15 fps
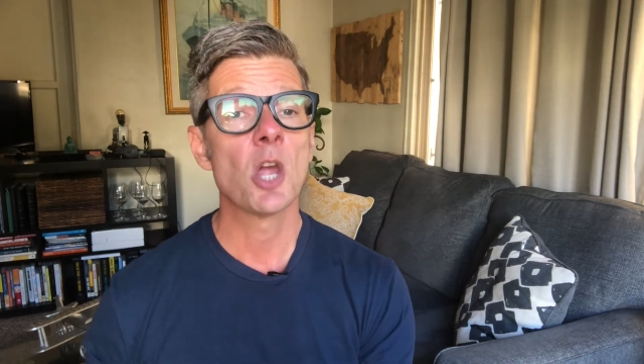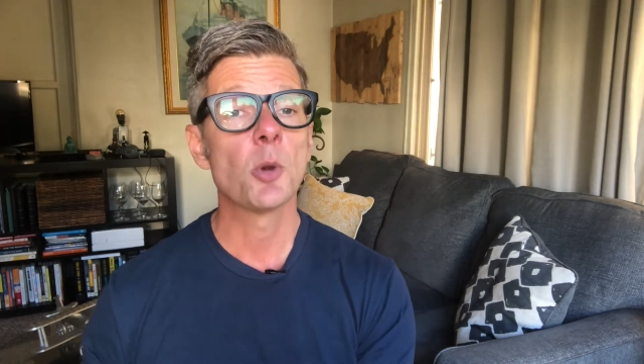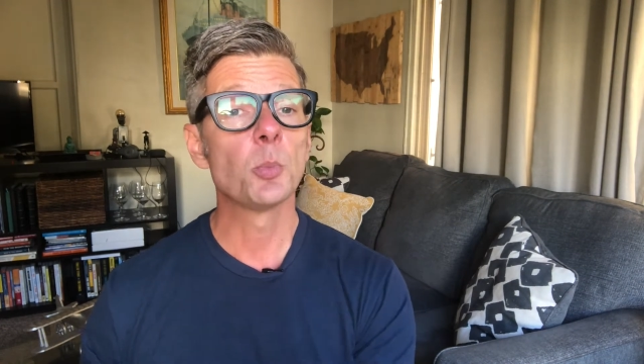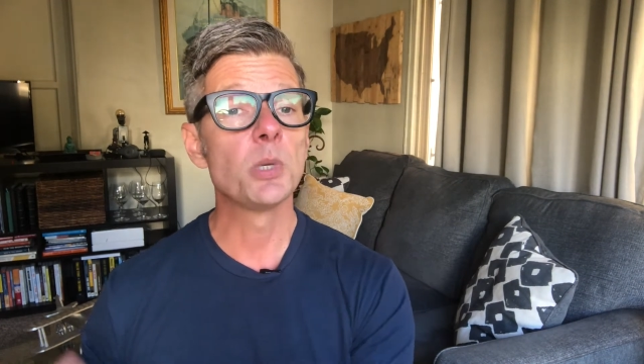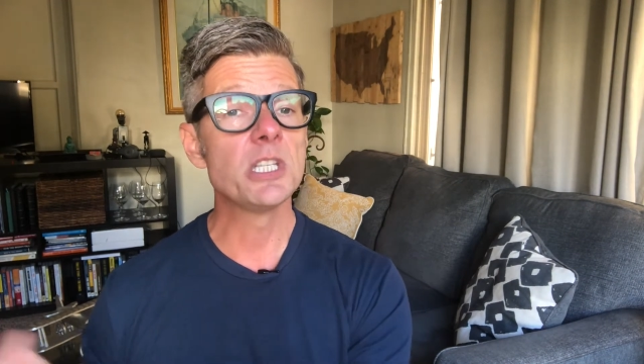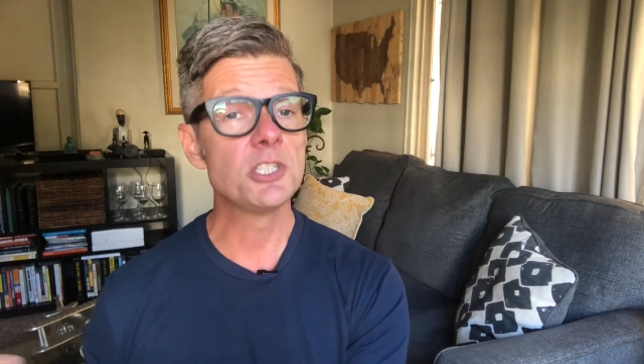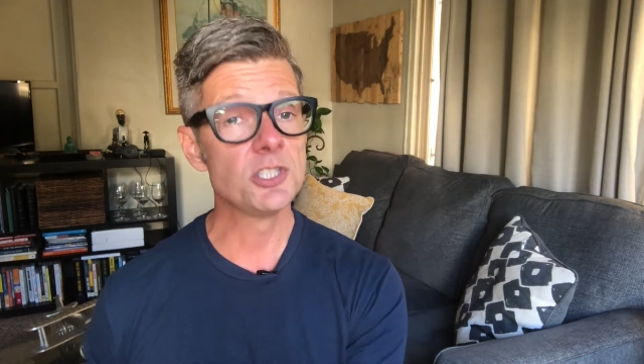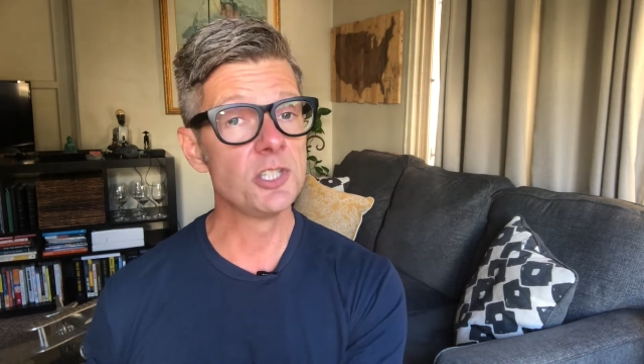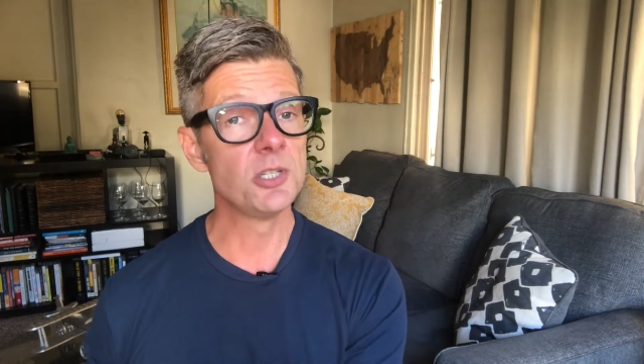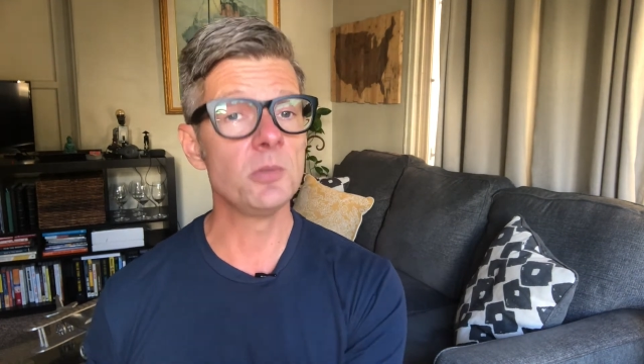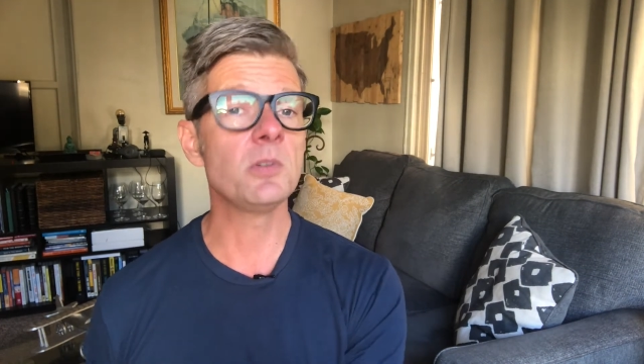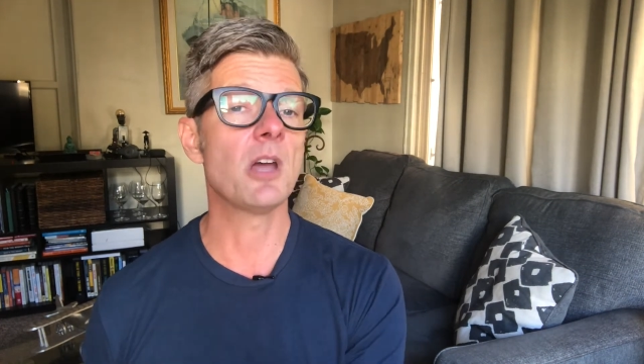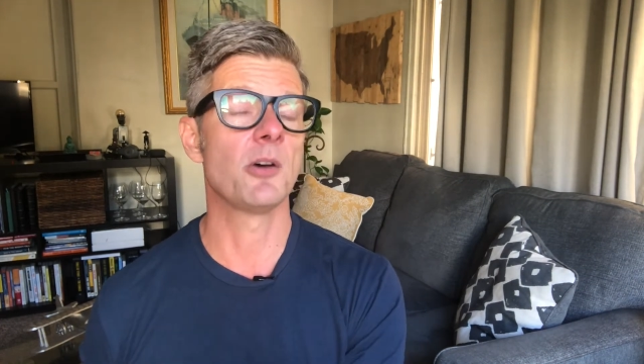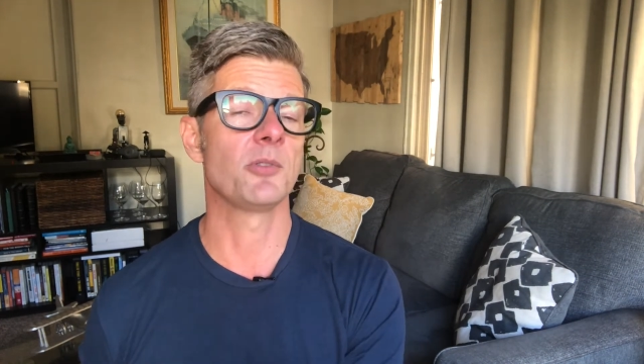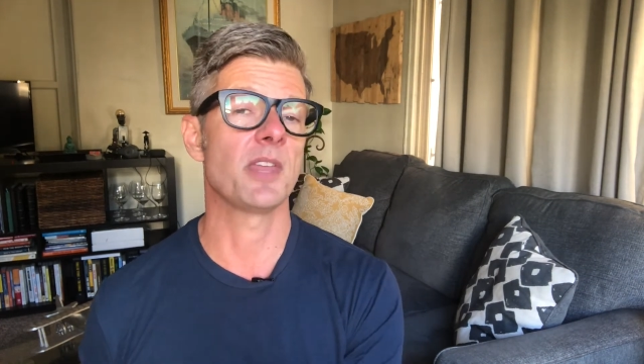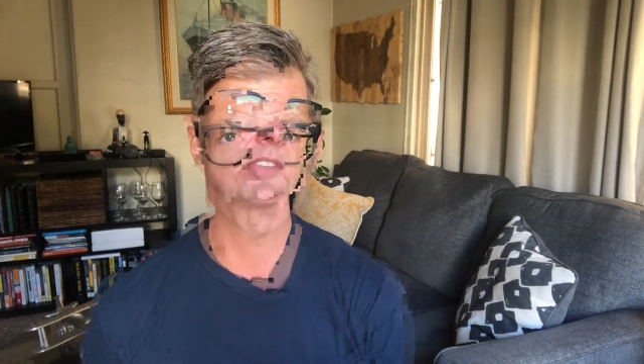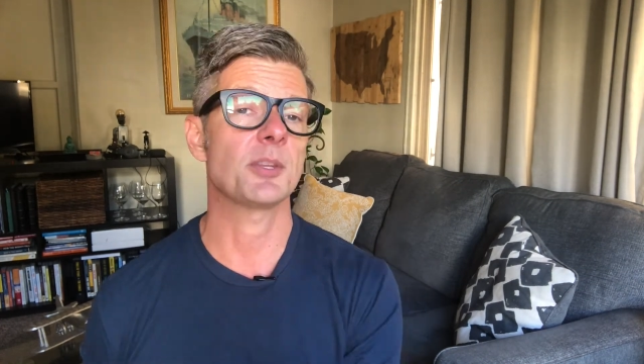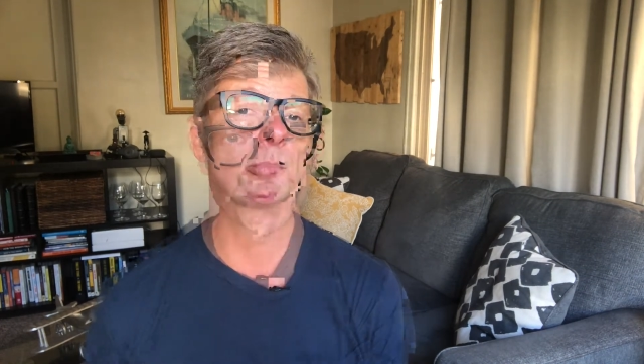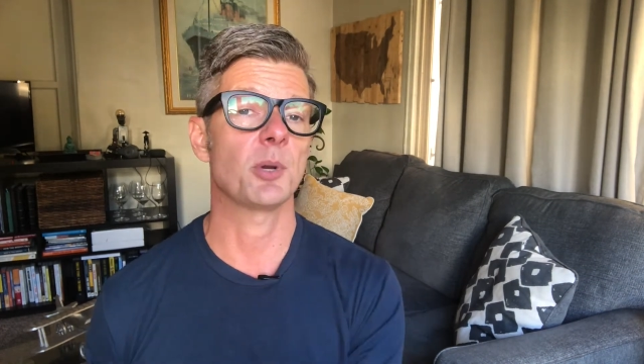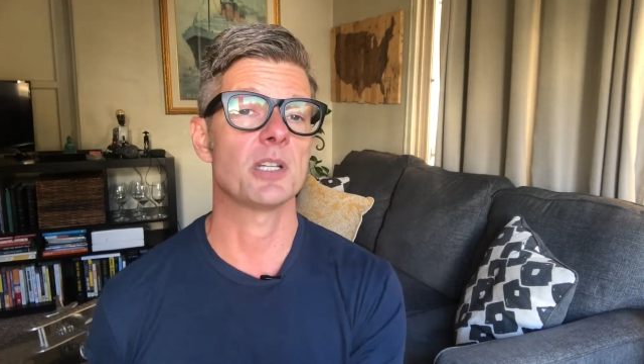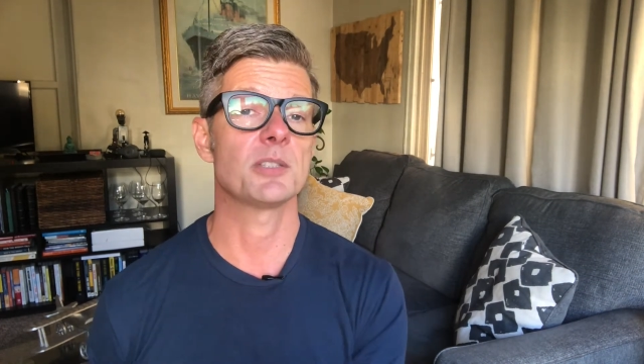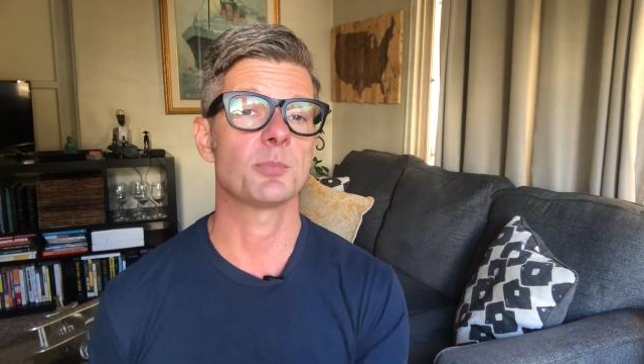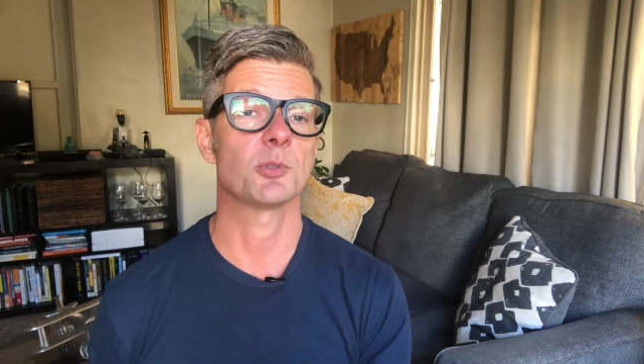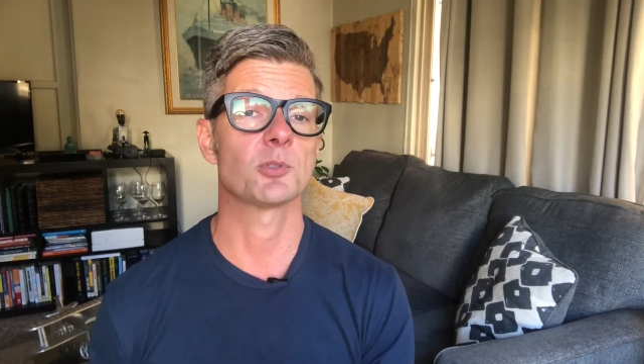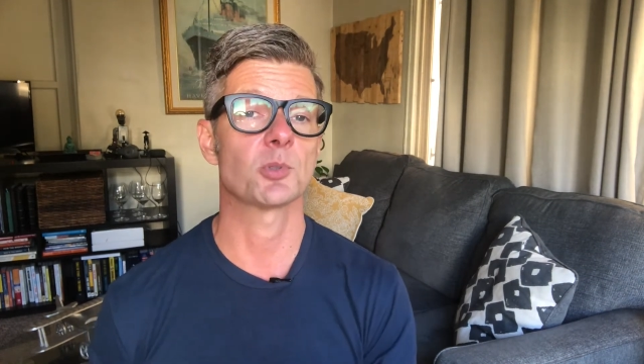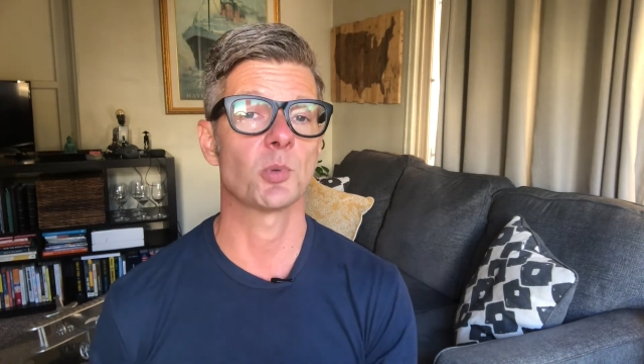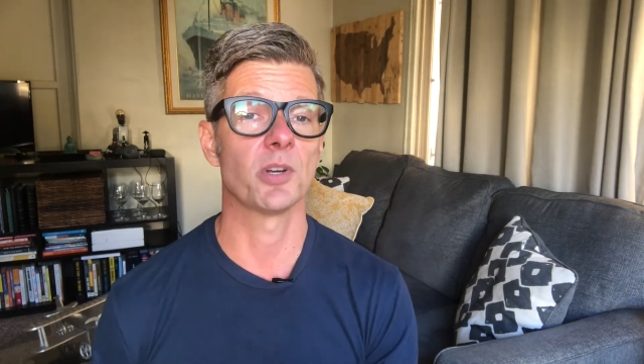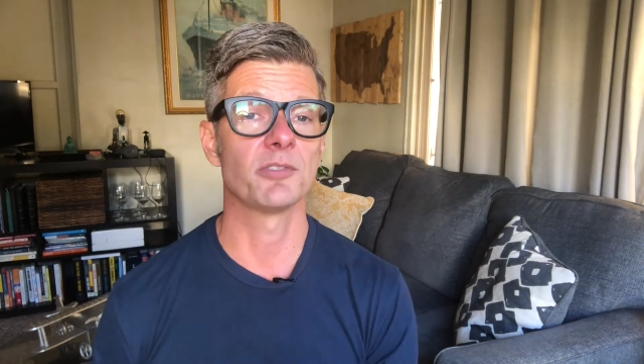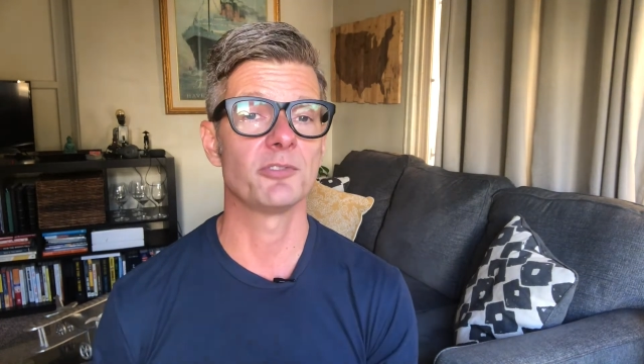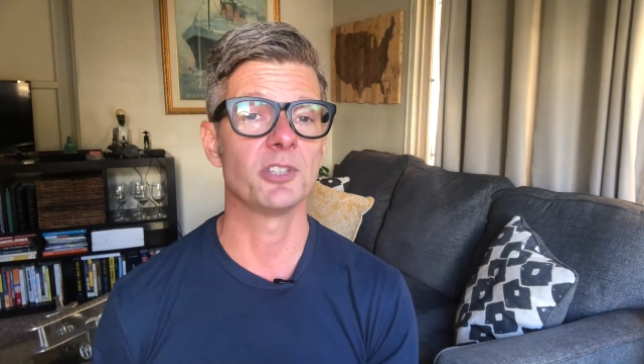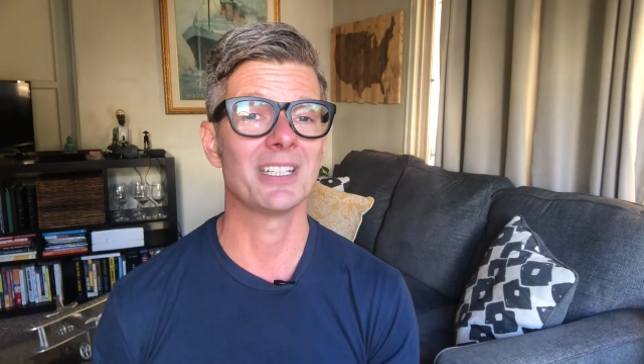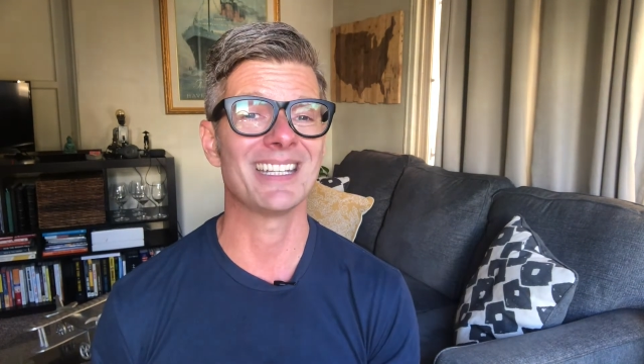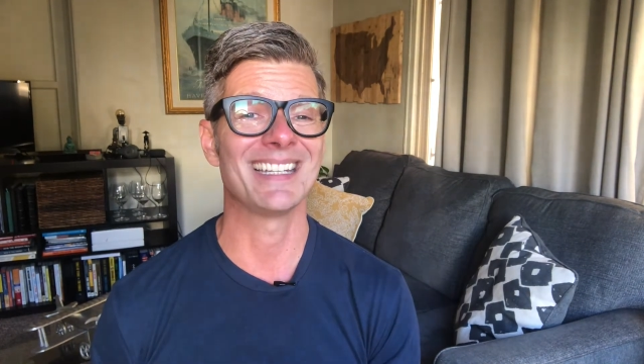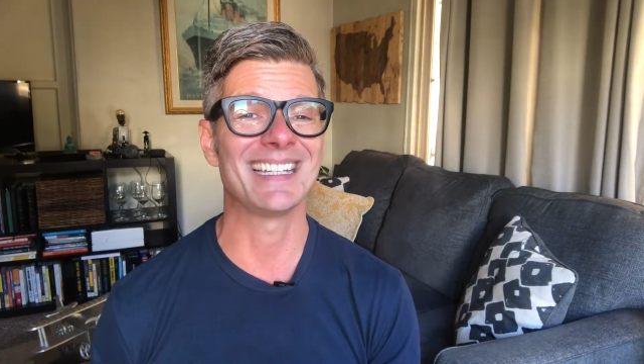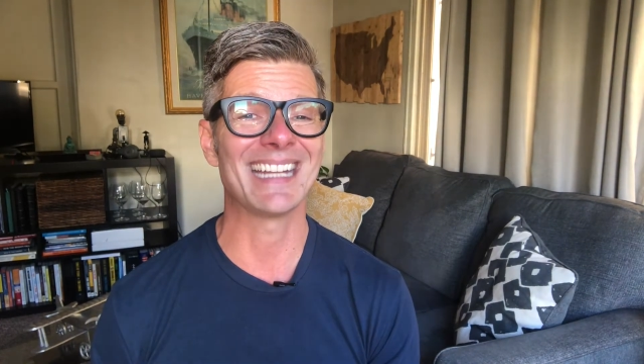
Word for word: we do know that the price per square foot in